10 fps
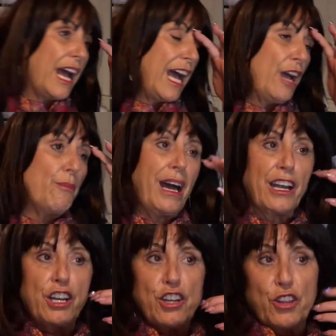and
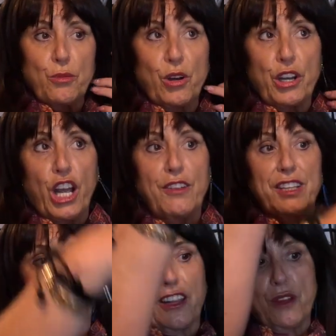another one over
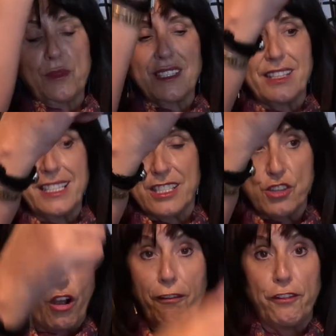there it's
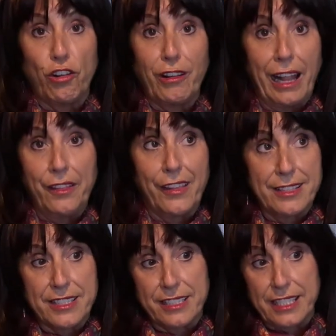not full length,
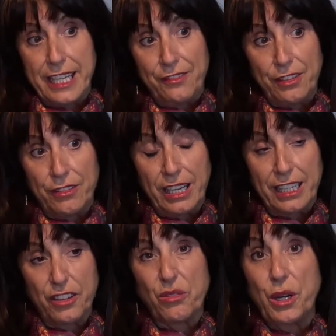that's even
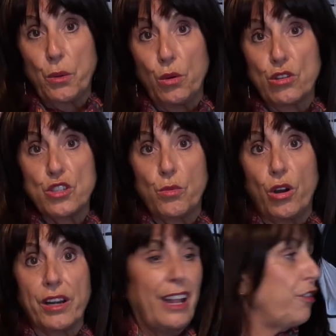like a 3/4
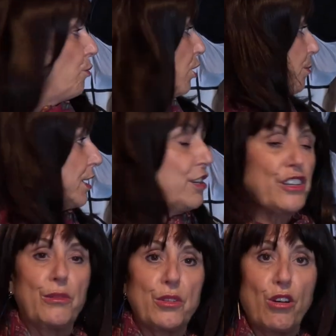one. I thought, what am I going to
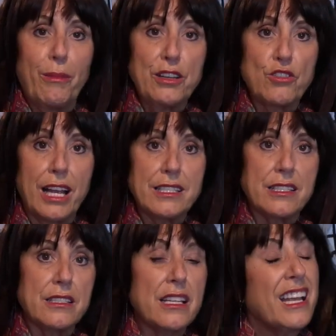do with all my
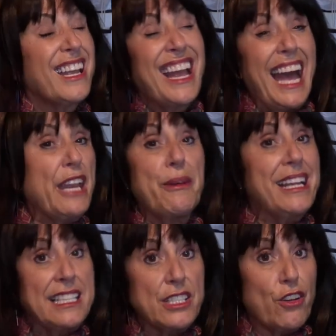dresses?
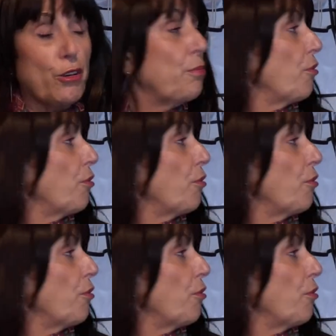Anyway, it's not a